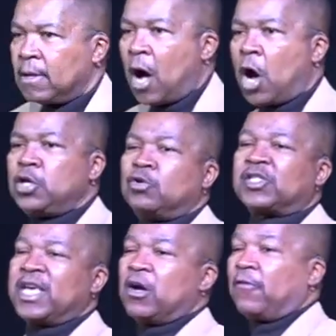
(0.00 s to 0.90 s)
All you
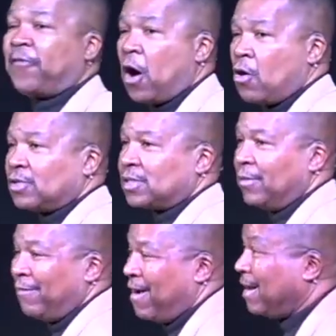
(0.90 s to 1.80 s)
single folks,
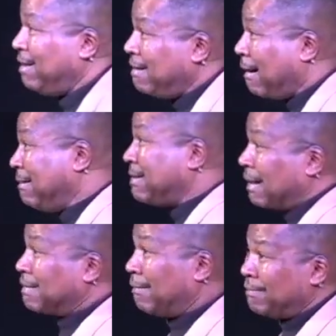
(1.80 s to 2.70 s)
well, you know, you
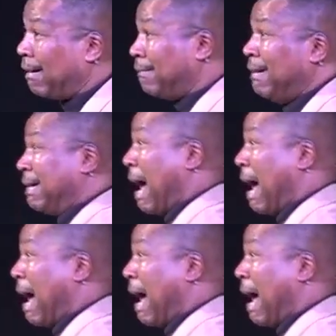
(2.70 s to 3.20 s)
just don't know.